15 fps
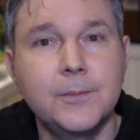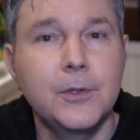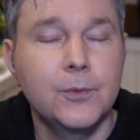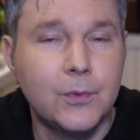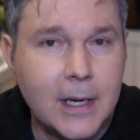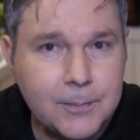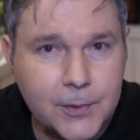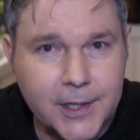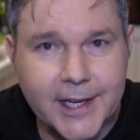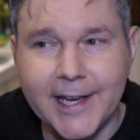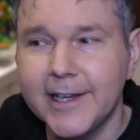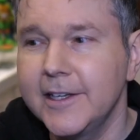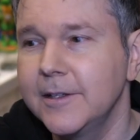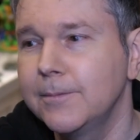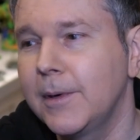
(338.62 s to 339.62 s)
be
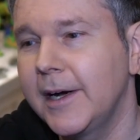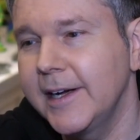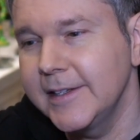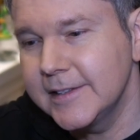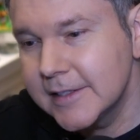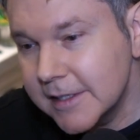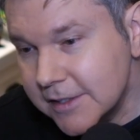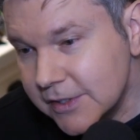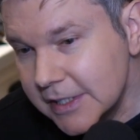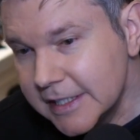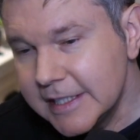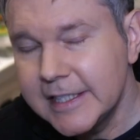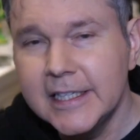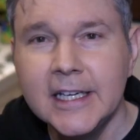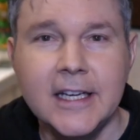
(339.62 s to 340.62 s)
replicated by
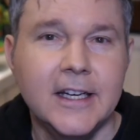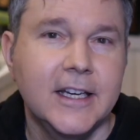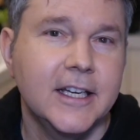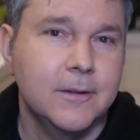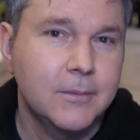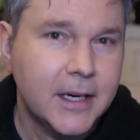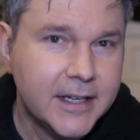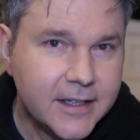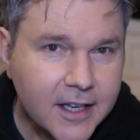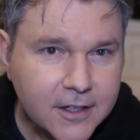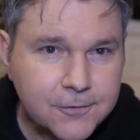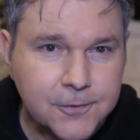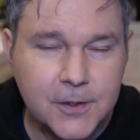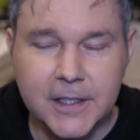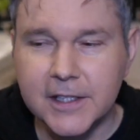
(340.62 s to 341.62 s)
Disney and by
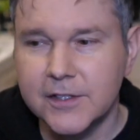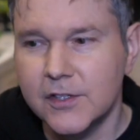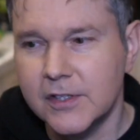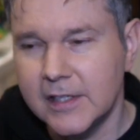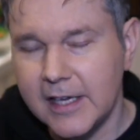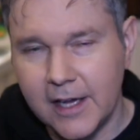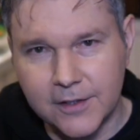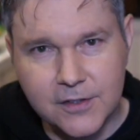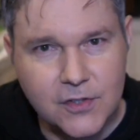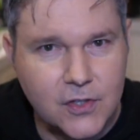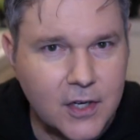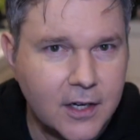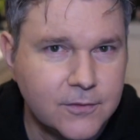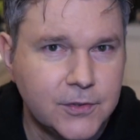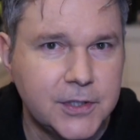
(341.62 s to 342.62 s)
Netflix and now
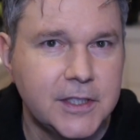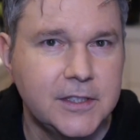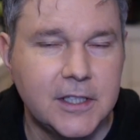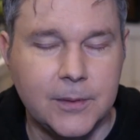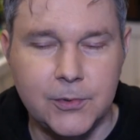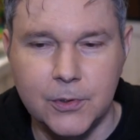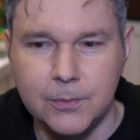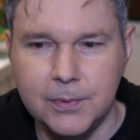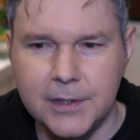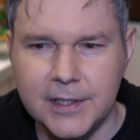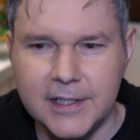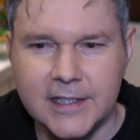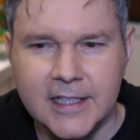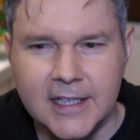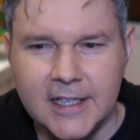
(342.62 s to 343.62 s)
Discovery and
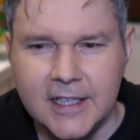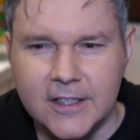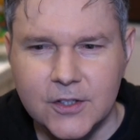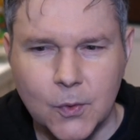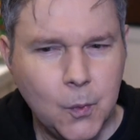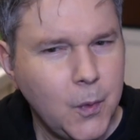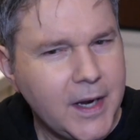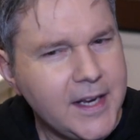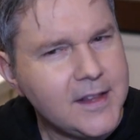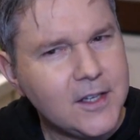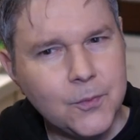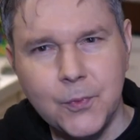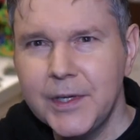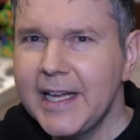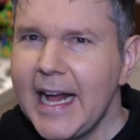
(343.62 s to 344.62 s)
WB. The way
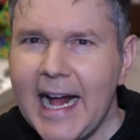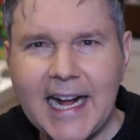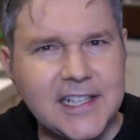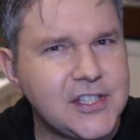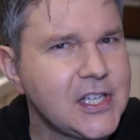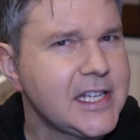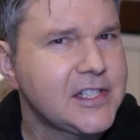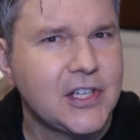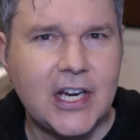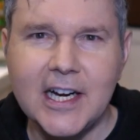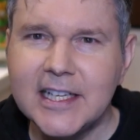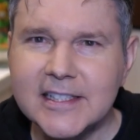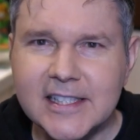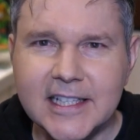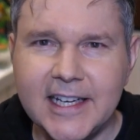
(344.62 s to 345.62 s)
that we access
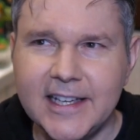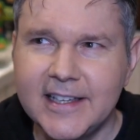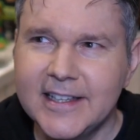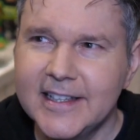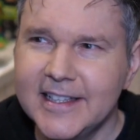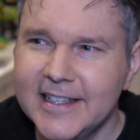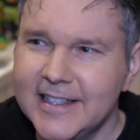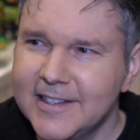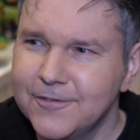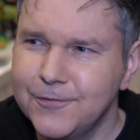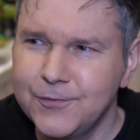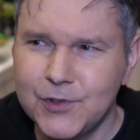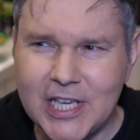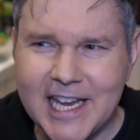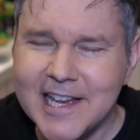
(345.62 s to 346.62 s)
content in
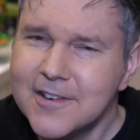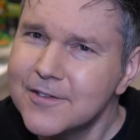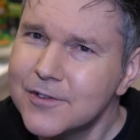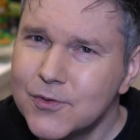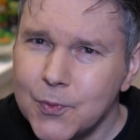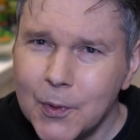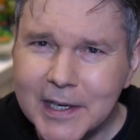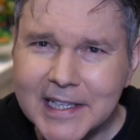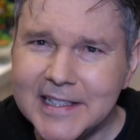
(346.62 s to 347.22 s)
10, 20